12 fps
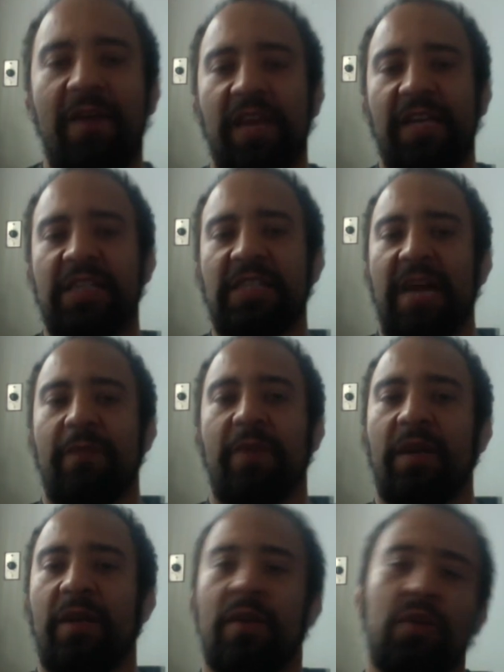the
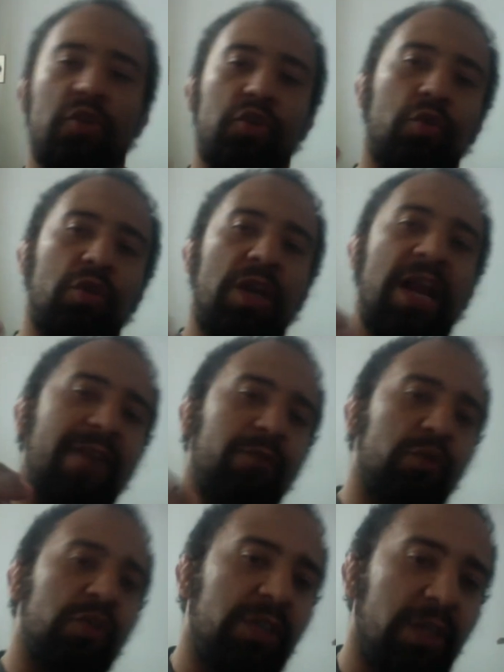excitement you shouldn't have
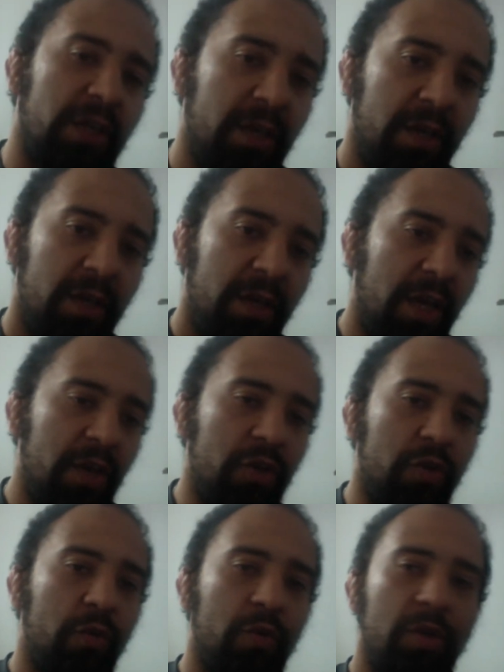to see in
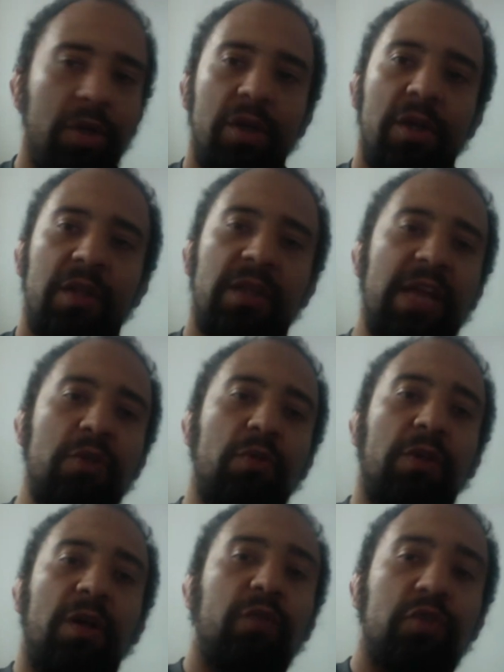you that you
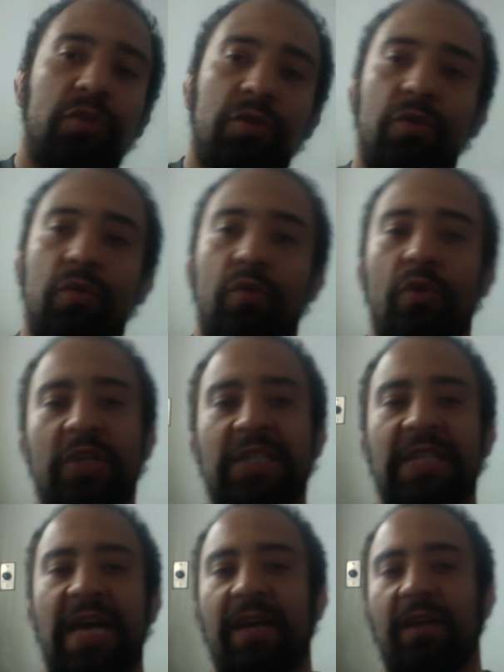love what you do you're
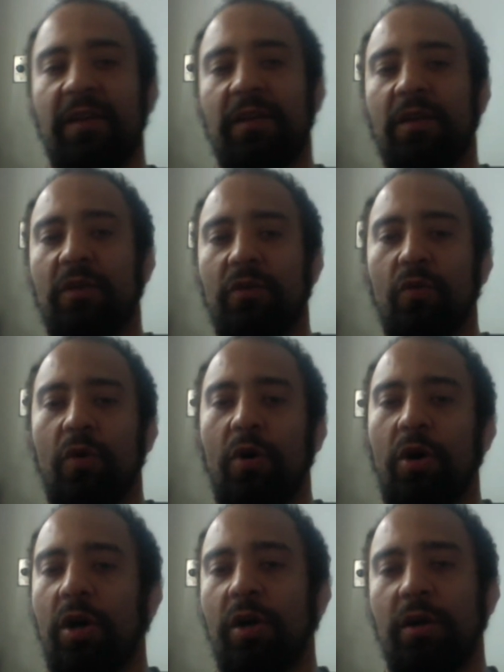excited and you
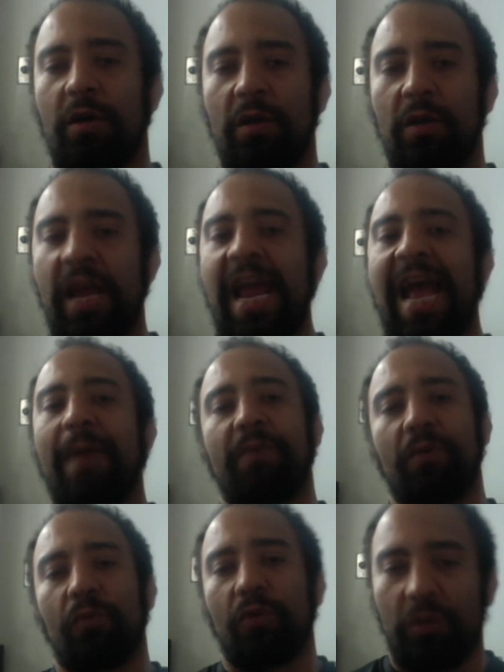are
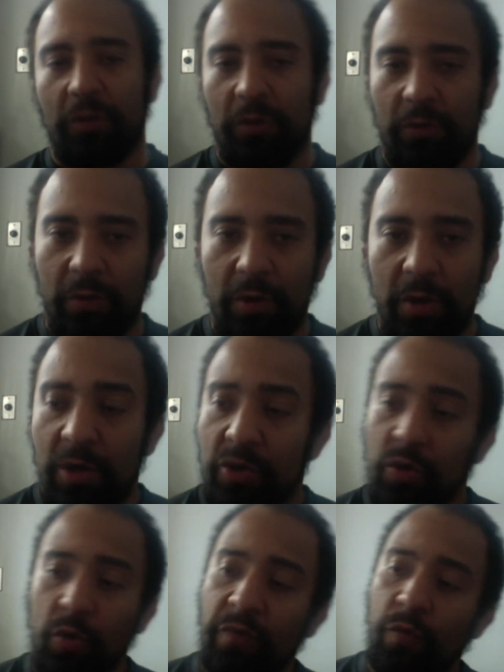happy what you do
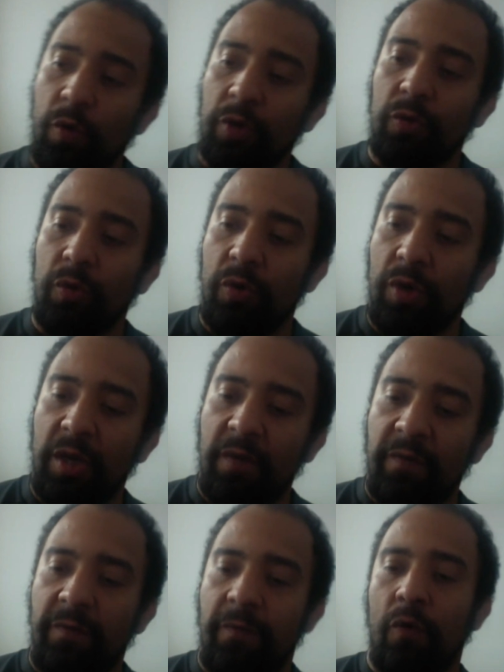so yeah. if you're doing
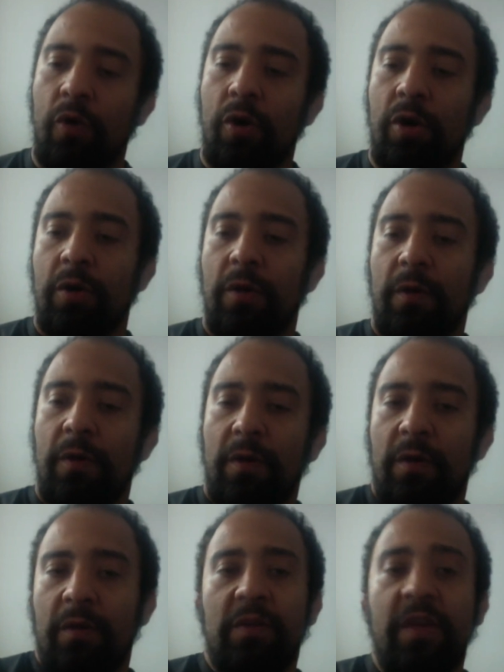for
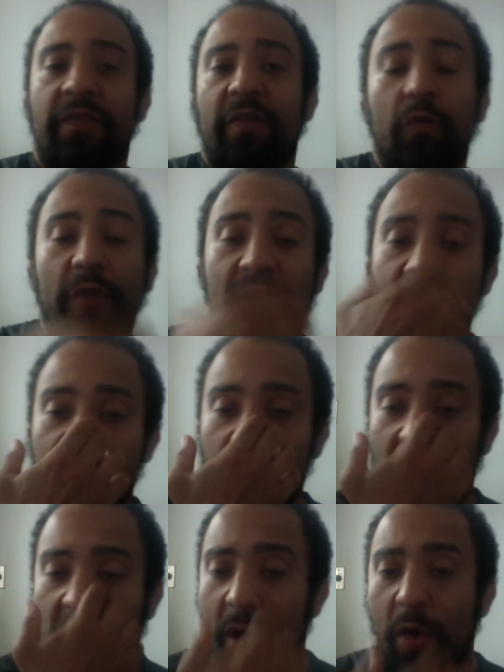different reasons
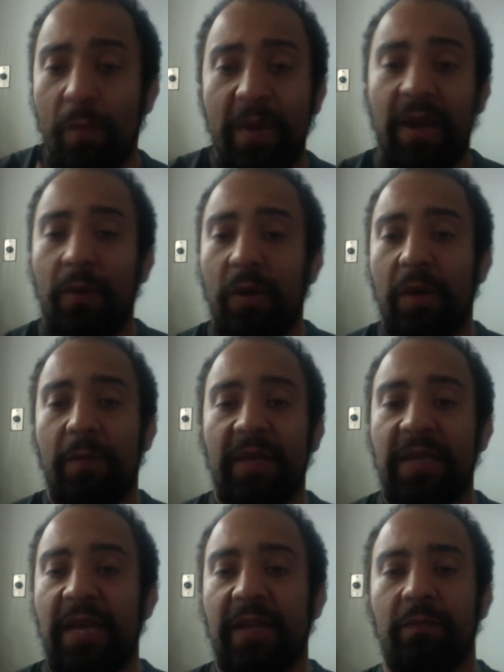right oh man i want to
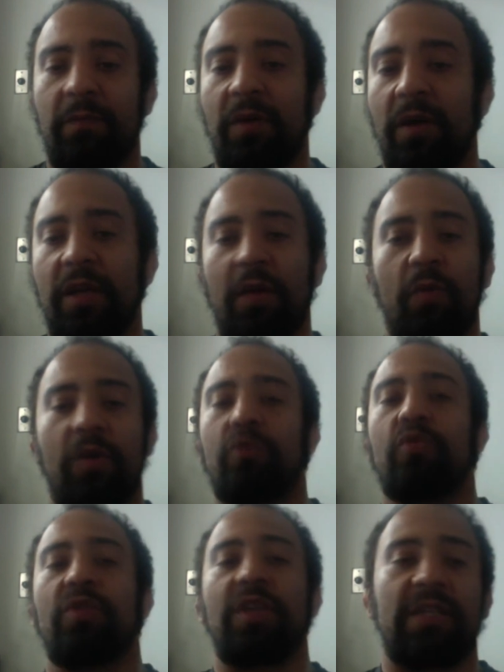make that money i want to
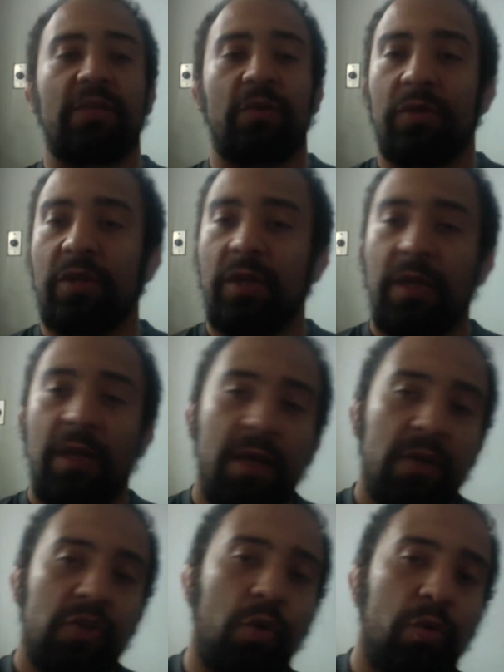do this i want to do this.
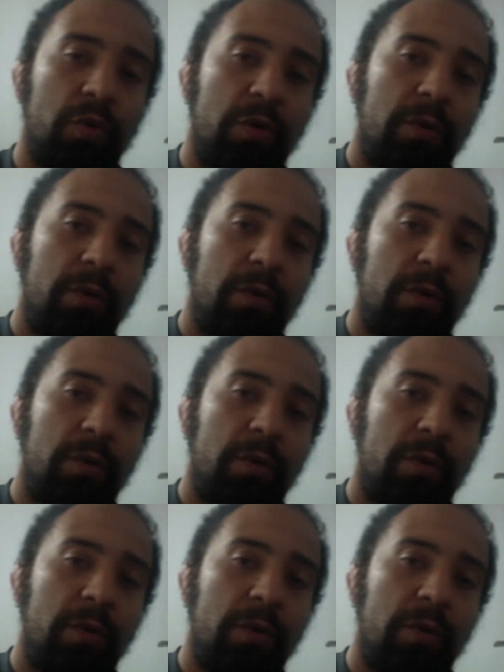so